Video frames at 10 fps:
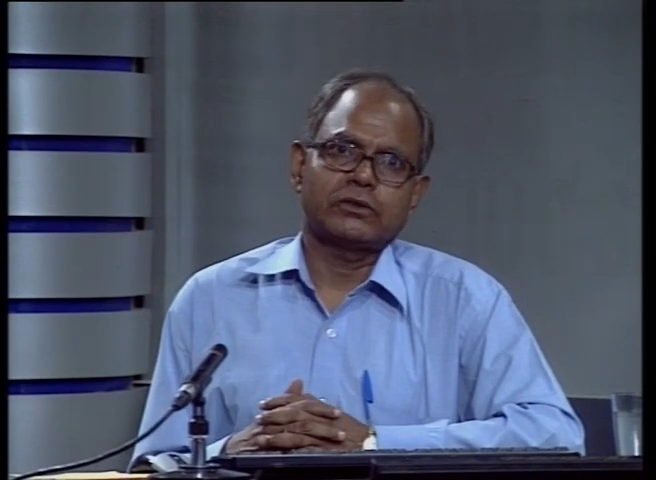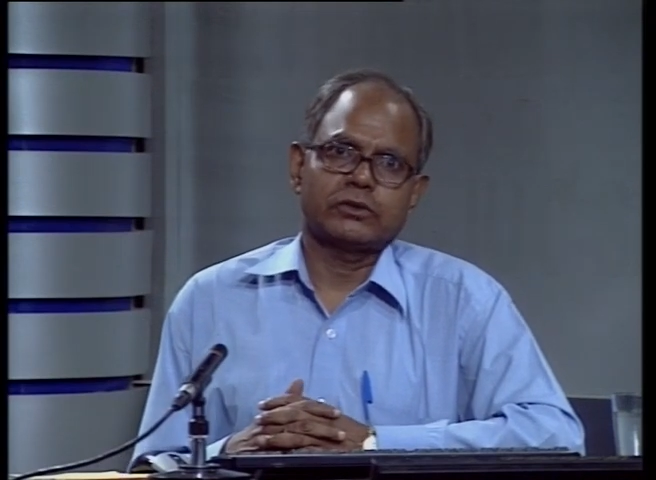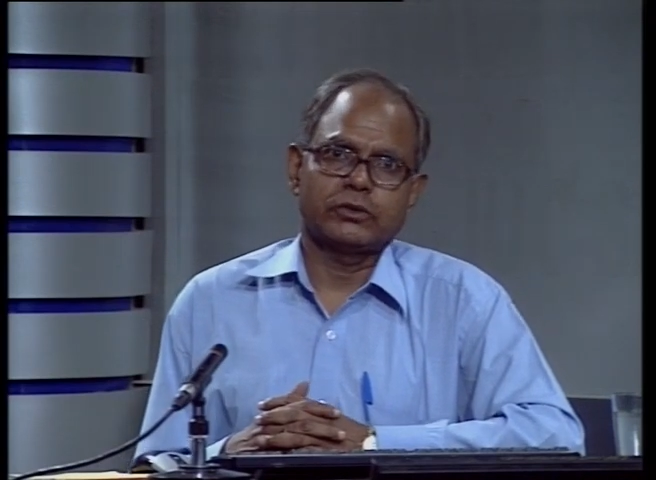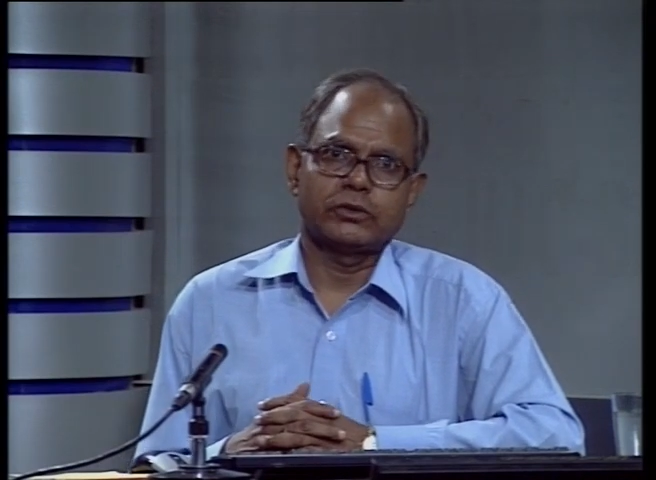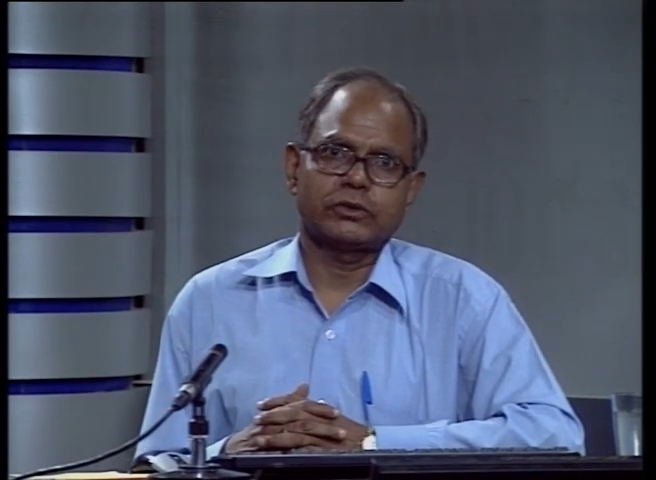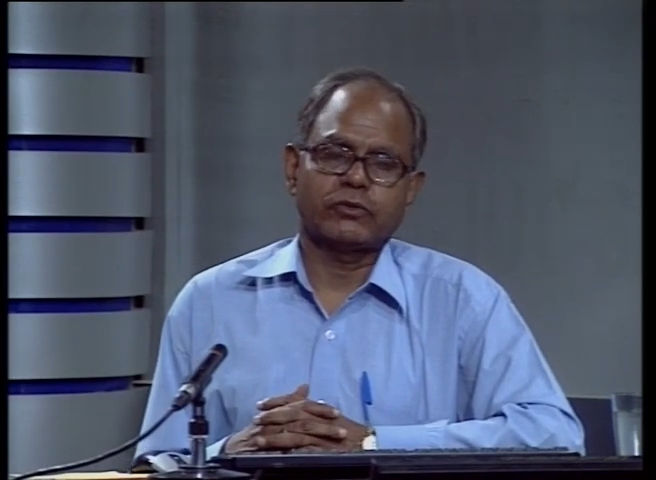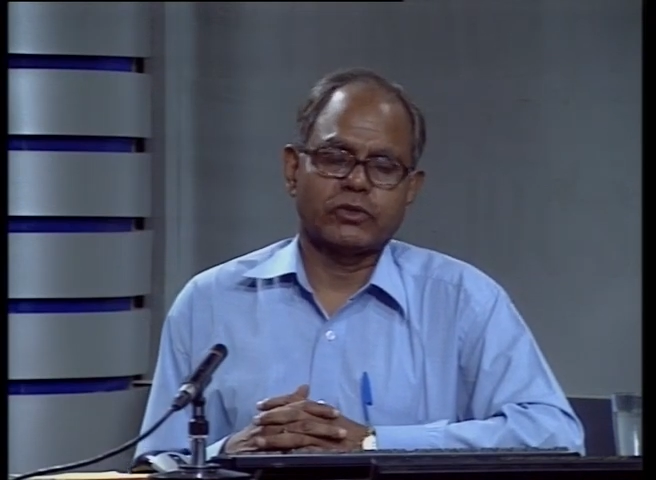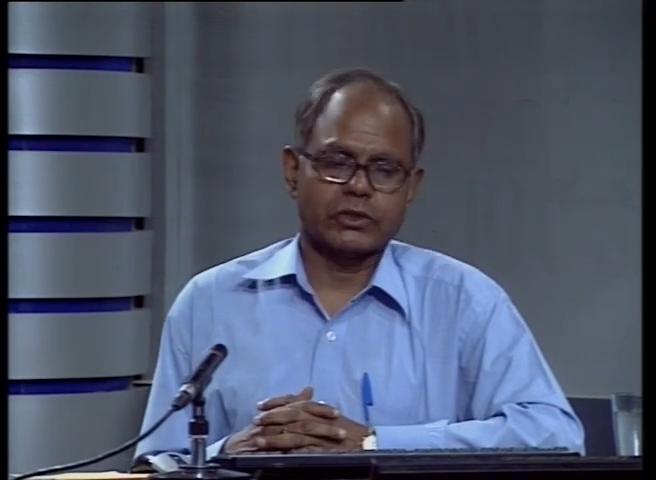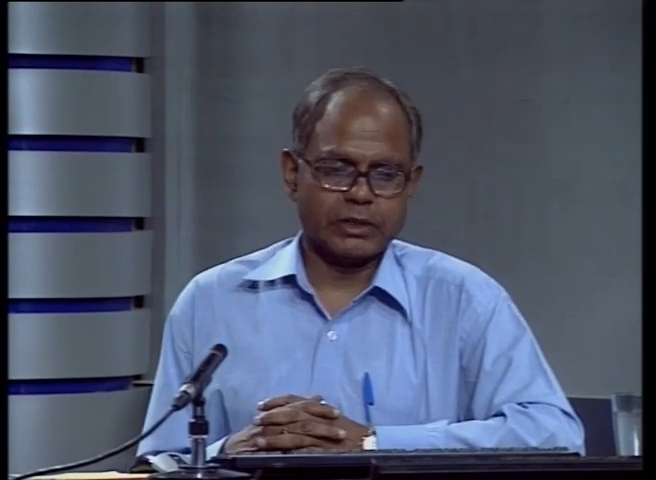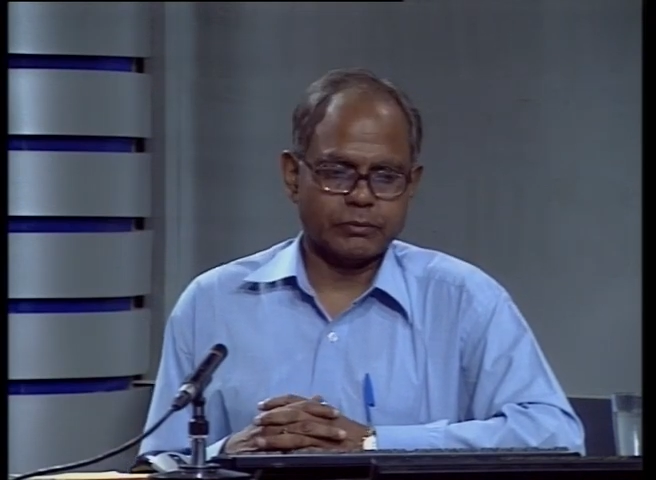sorts of
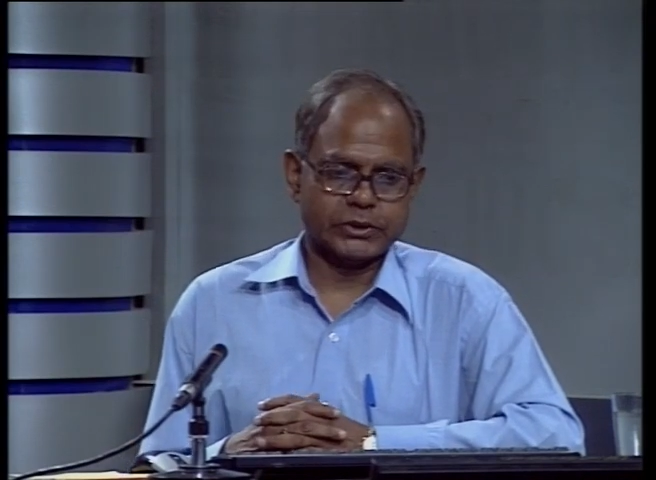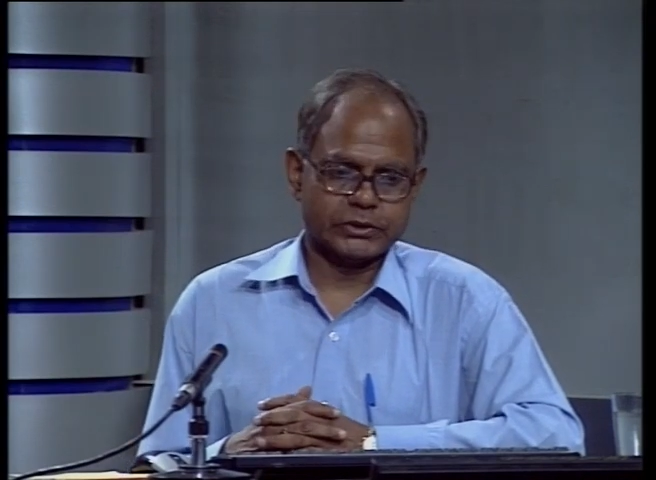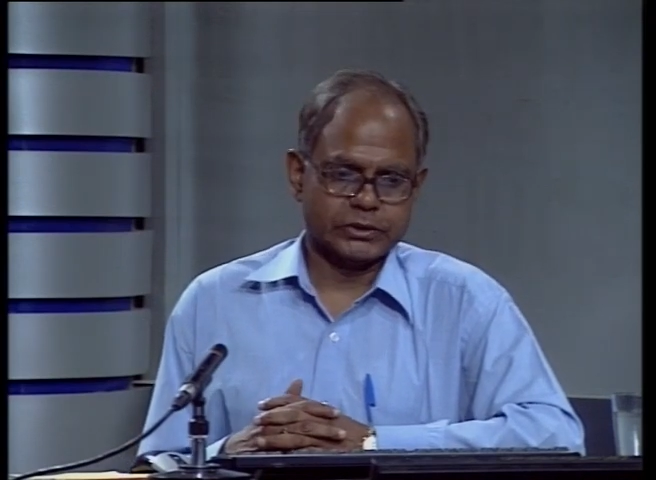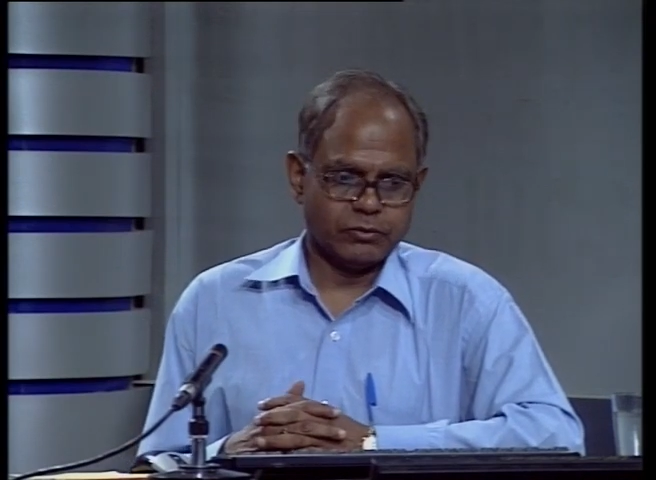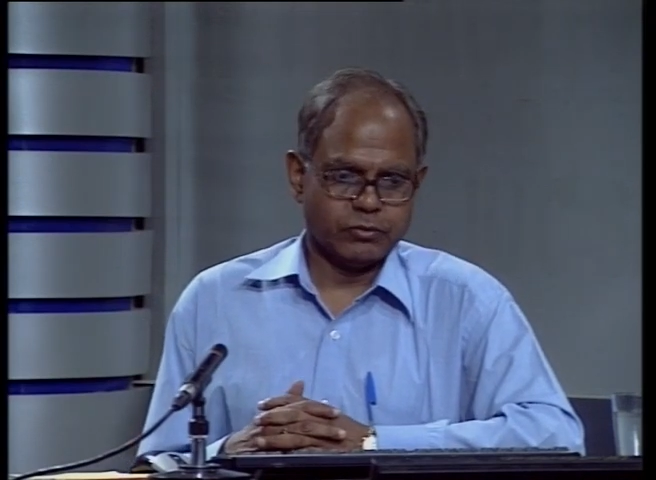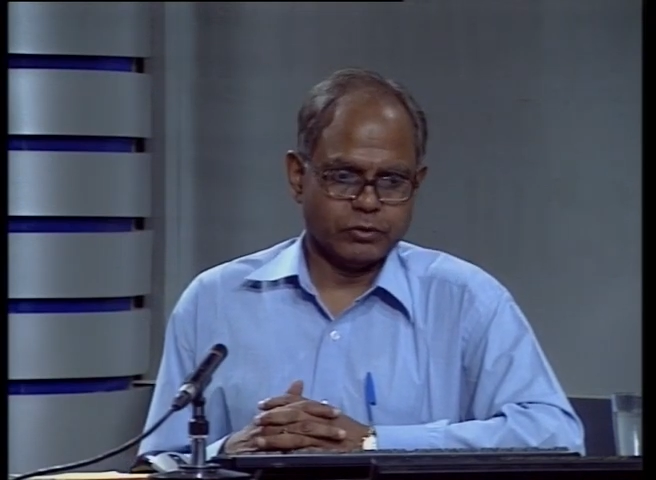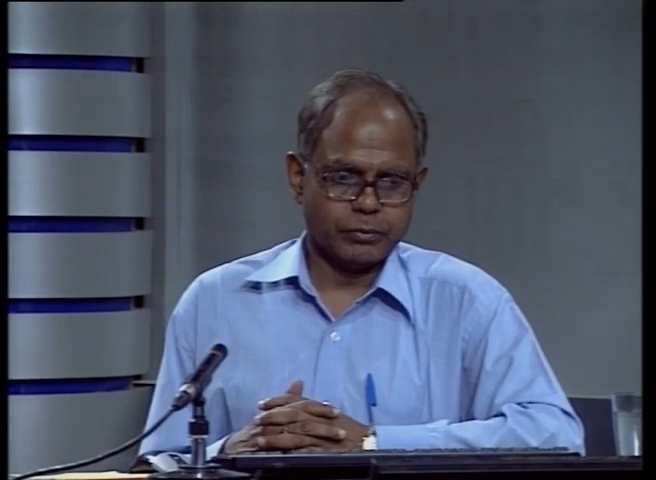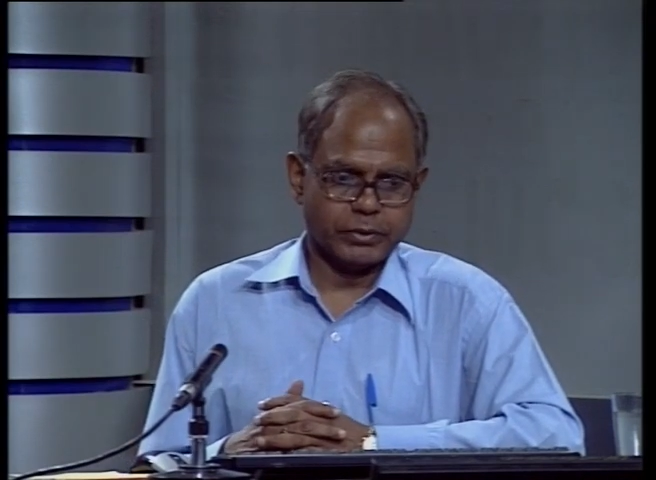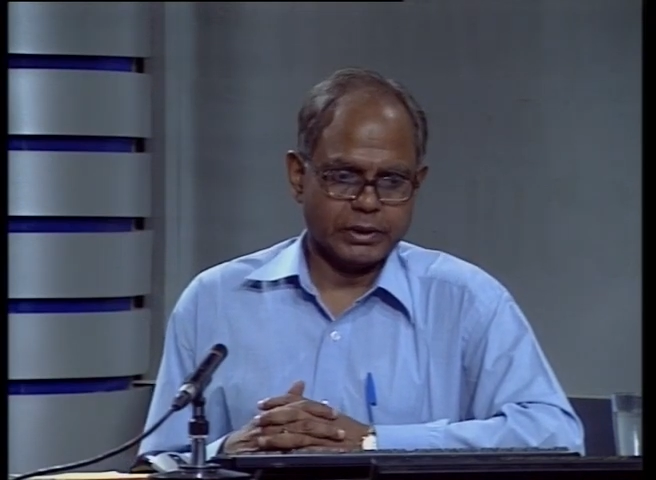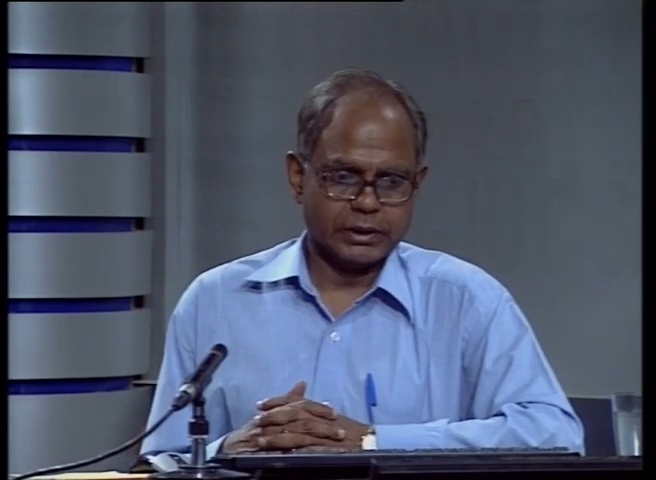contaminant in the food
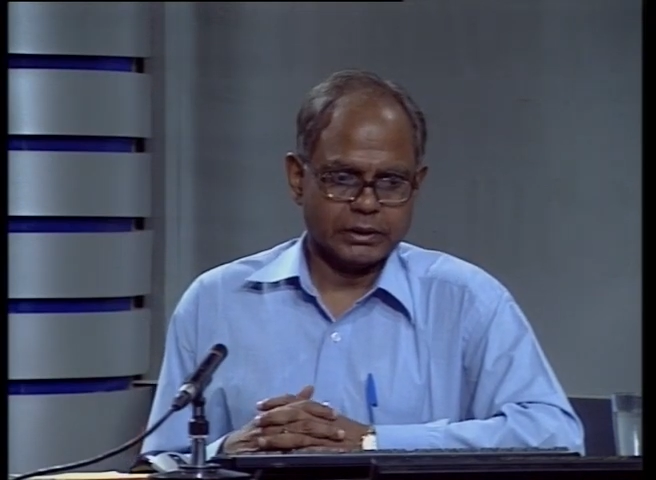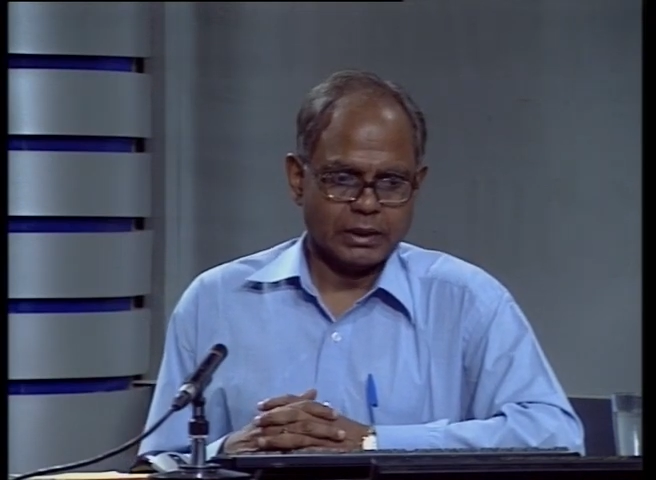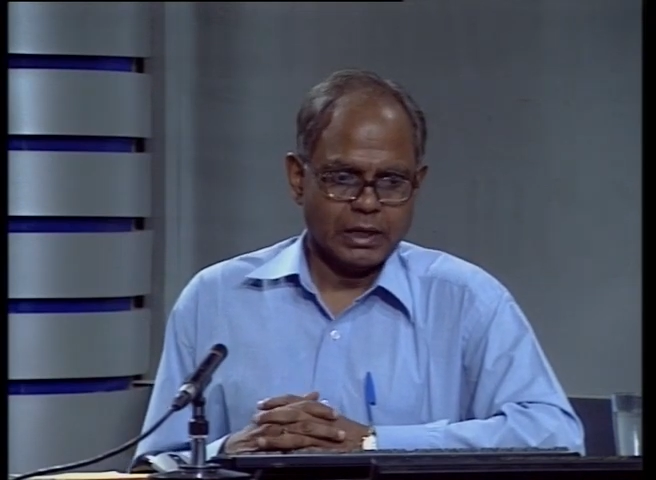product.